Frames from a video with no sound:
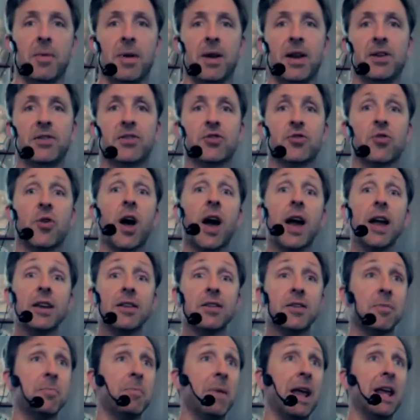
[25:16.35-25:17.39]
And it's trying
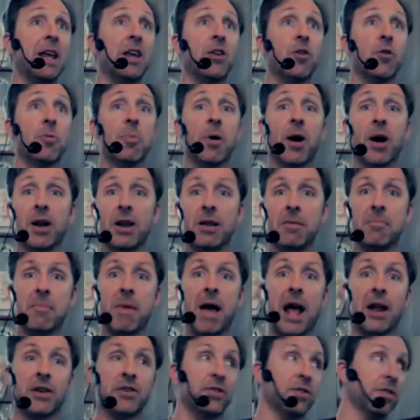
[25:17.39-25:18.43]
to make your body
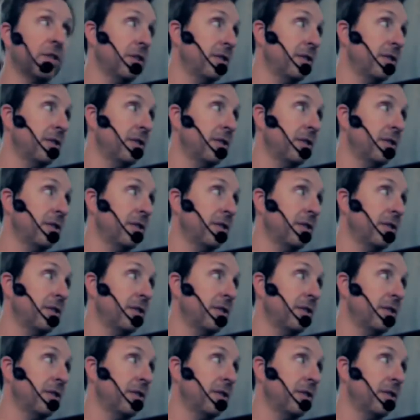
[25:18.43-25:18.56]
match